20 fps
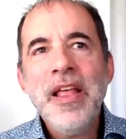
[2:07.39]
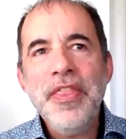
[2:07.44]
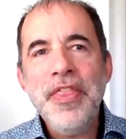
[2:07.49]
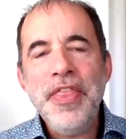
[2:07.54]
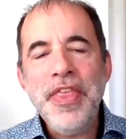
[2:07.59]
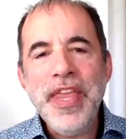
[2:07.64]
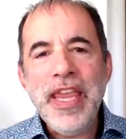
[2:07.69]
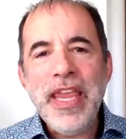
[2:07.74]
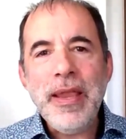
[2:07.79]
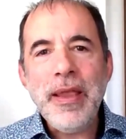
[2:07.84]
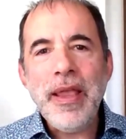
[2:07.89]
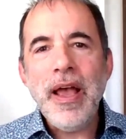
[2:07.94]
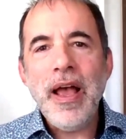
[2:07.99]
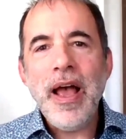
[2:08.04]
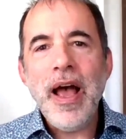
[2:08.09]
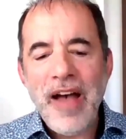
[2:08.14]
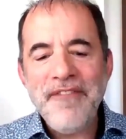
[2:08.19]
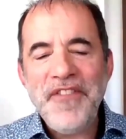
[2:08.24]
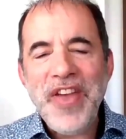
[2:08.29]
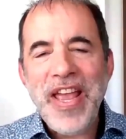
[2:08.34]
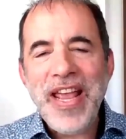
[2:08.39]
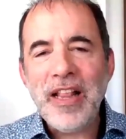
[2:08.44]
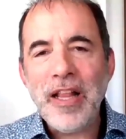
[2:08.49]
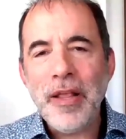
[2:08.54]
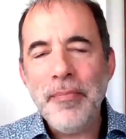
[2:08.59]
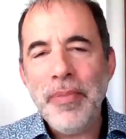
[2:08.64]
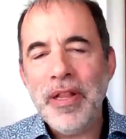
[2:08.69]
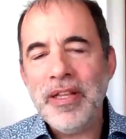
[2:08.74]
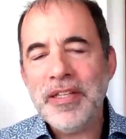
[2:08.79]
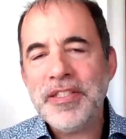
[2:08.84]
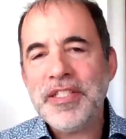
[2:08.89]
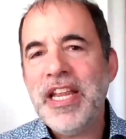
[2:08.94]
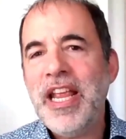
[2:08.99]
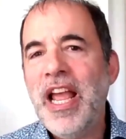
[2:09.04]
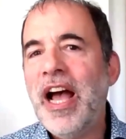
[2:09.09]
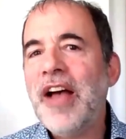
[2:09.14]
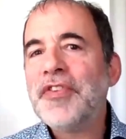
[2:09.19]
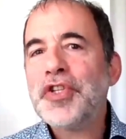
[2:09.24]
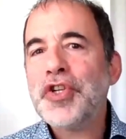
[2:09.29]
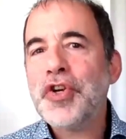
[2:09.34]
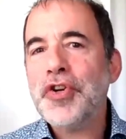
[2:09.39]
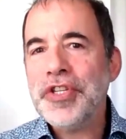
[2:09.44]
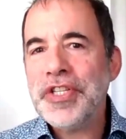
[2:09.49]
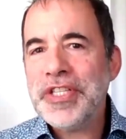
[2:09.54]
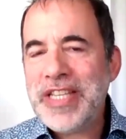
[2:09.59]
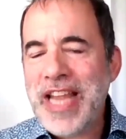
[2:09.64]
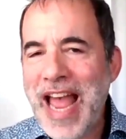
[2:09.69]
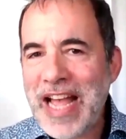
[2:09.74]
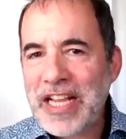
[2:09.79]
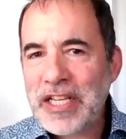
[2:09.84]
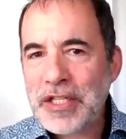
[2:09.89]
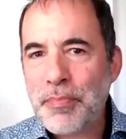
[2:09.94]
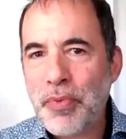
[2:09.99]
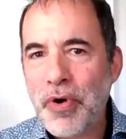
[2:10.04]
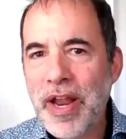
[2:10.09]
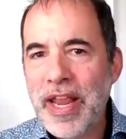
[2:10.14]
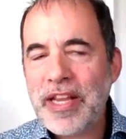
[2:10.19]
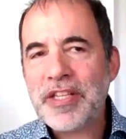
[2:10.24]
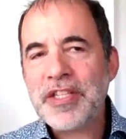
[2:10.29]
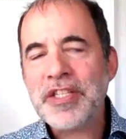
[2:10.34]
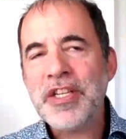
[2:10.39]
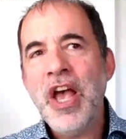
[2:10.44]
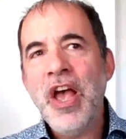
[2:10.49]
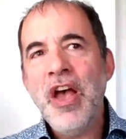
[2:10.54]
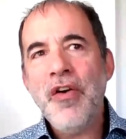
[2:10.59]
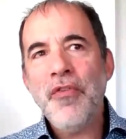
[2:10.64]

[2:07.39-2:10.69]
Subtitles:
the availability of certain tax breaks